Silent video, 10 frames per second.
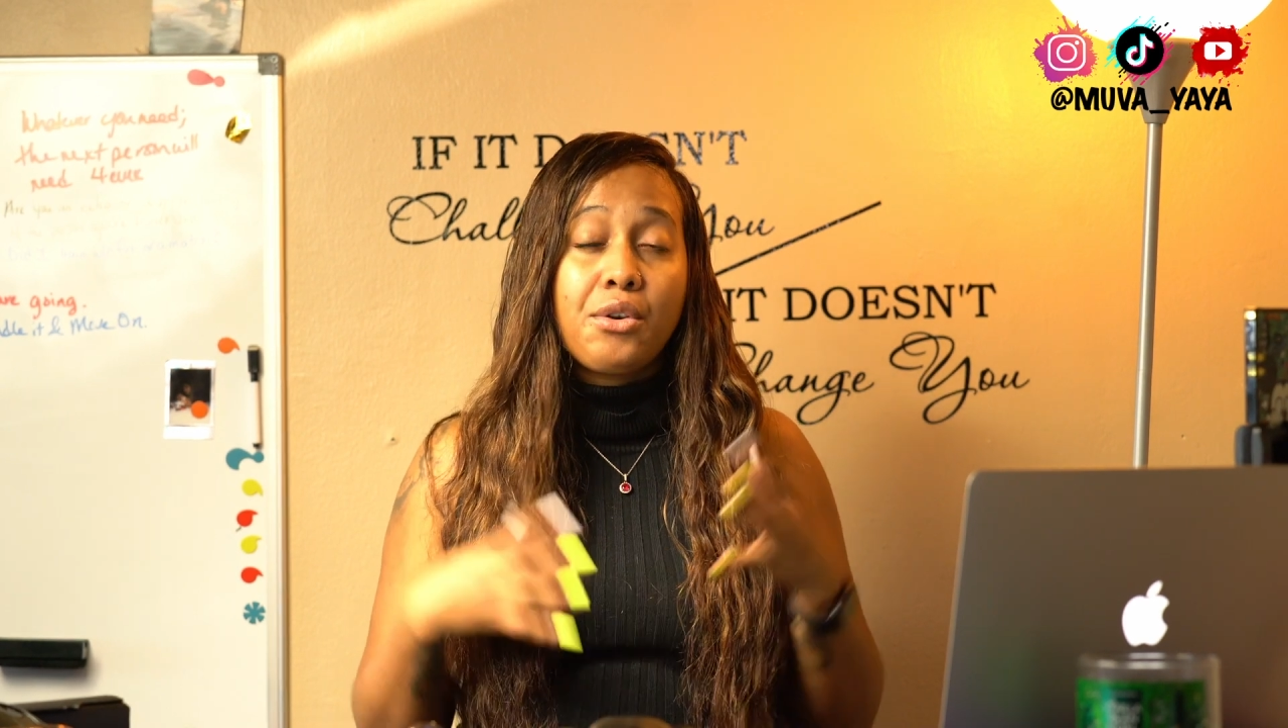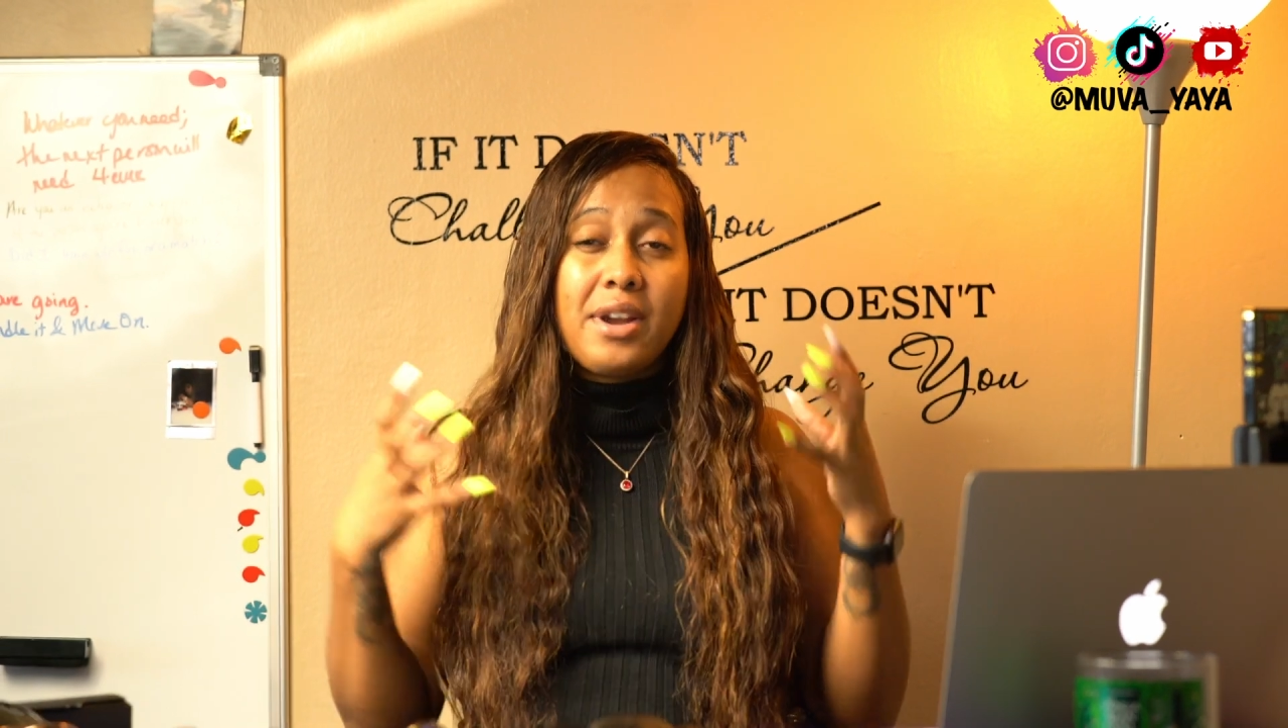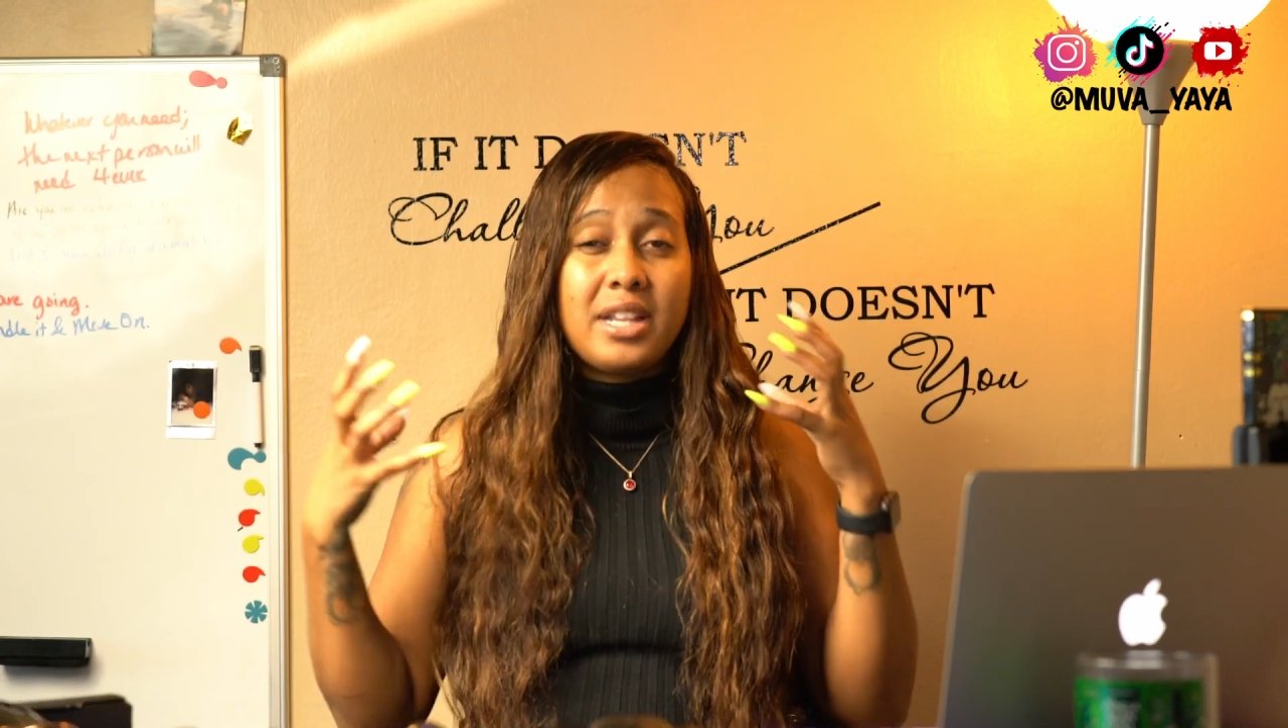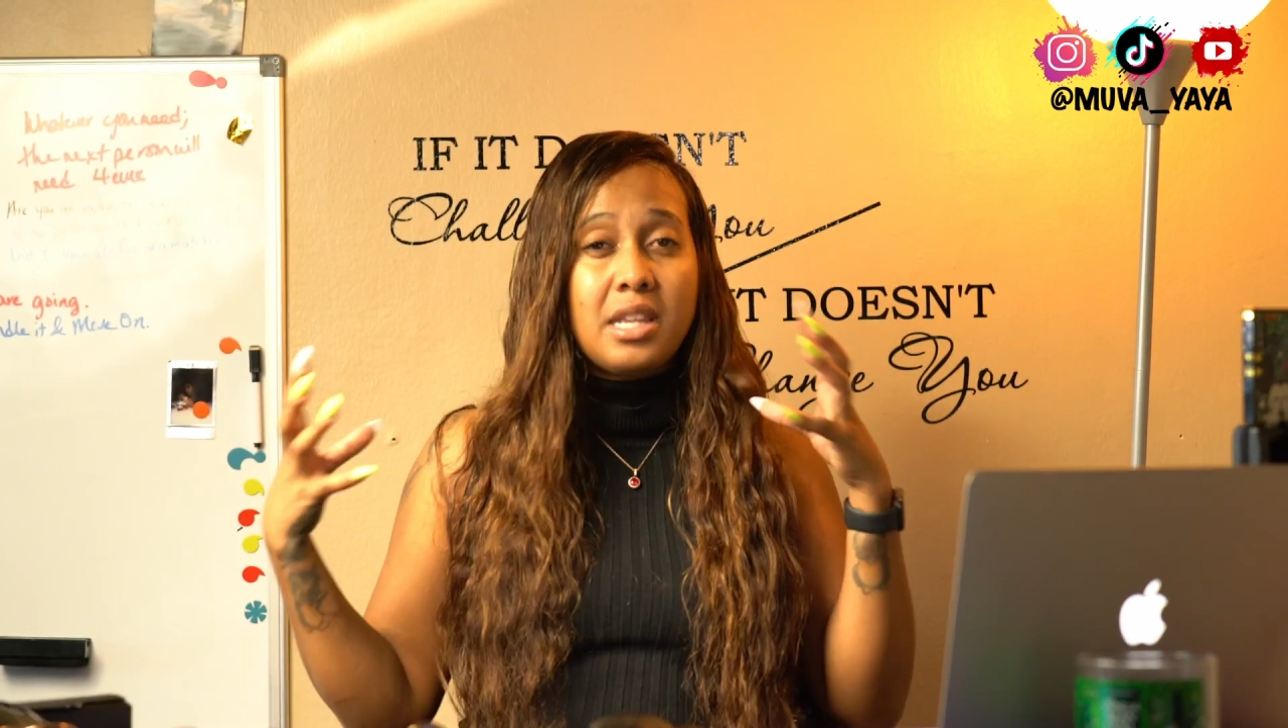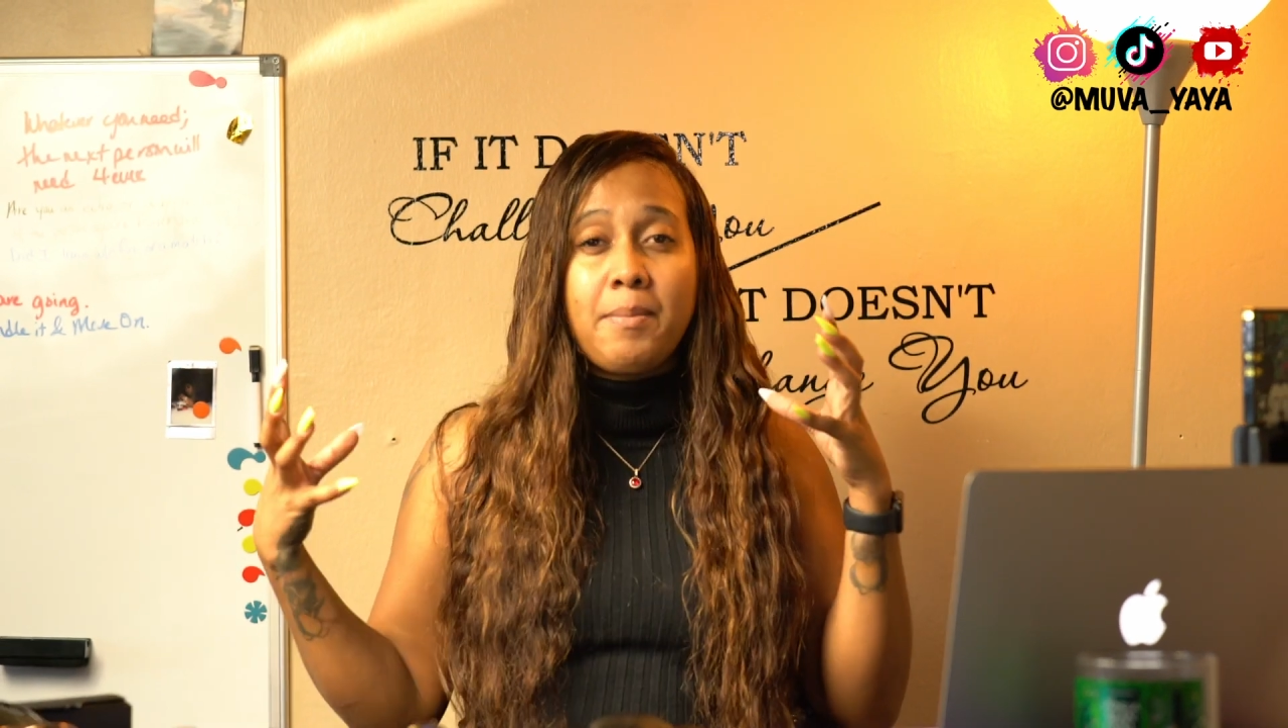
Crazy